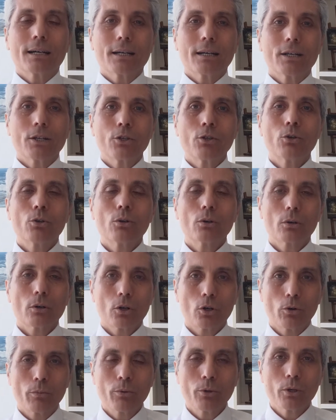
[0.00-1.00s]
your
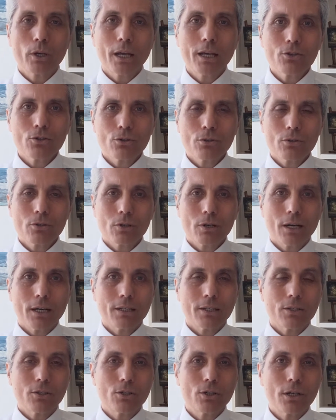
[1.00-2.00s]
communication
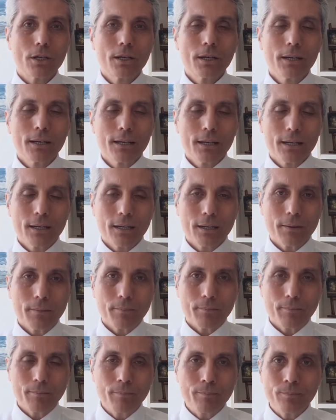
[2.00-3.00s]
strategy
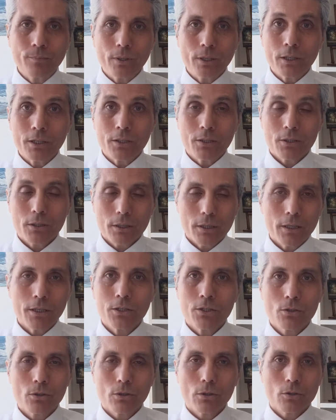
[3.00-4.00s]

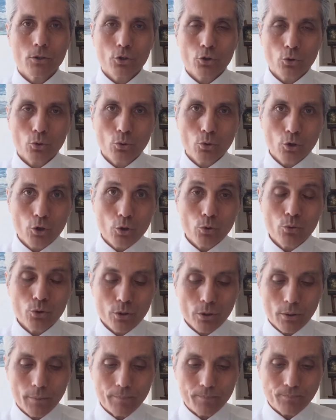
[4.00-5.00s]
is so
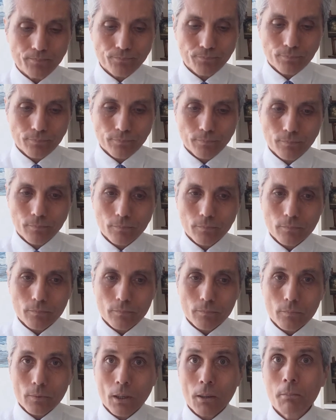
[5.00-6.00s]
crucial.
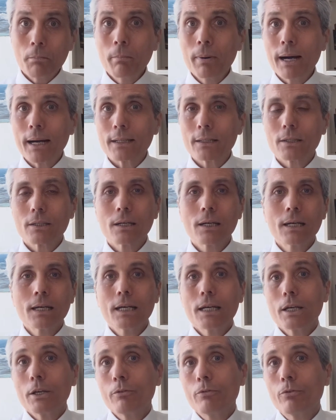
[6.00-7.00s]
But
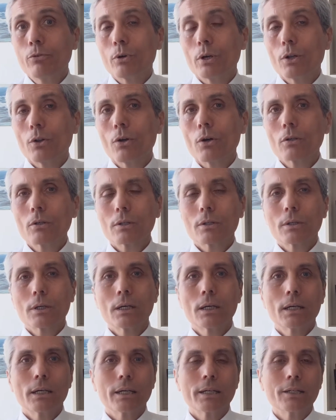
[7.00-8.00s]
if you are not
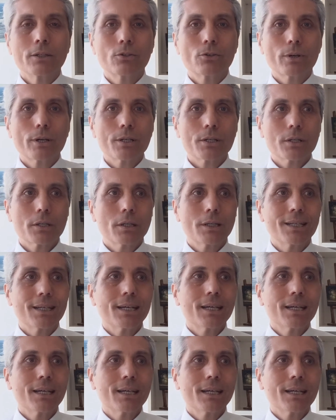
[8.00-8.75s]
interested